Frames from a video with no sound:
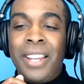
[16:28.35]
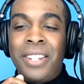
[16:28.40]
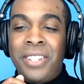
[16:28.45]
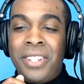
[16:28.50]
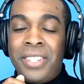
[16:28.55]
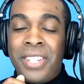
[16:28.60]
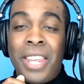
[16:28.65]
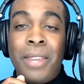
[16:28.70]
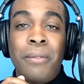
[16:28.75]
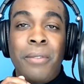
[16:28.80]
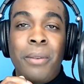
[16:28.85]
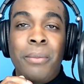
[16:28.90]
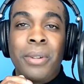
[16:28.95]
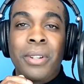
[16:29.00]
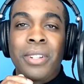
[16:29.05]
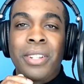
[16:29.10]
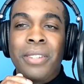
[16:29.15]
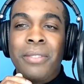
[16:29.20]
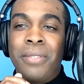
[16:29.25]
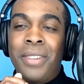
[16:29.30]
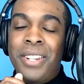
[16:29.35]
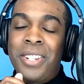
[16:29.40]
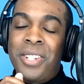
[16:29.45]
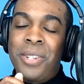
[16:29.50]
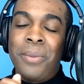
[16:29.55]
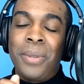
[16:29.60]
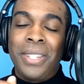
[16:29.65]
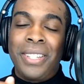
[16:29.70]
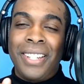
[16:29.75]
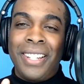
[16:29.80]
I just came from a
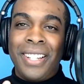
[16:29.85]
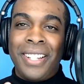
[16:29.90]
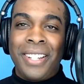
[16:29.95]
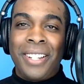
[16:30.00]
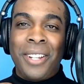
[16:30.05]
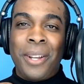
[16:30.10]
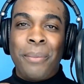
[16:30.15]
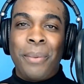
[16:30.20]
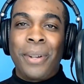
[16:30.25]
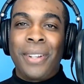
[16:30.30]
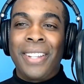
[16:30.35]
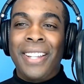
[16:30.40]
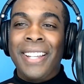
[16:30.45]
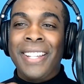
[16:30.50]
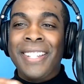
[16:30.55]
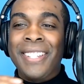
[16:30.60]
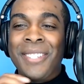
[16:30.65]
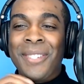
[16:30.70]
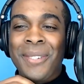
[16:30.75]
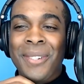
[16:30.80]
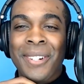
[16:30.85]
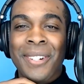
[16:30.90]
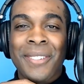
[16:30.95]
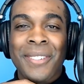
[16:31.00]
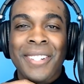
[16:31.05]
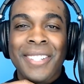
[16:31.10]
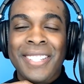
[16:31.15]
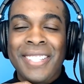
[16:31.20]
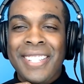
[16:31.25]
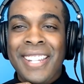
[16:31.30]
convention with a couple clients who are in
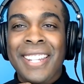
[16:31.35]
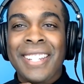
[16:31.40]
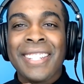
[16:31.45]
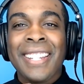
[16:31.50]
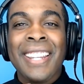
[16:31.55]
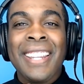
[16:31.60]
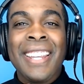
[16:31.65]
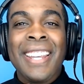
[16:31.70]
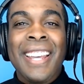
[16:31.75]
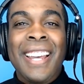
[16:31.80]
real estate.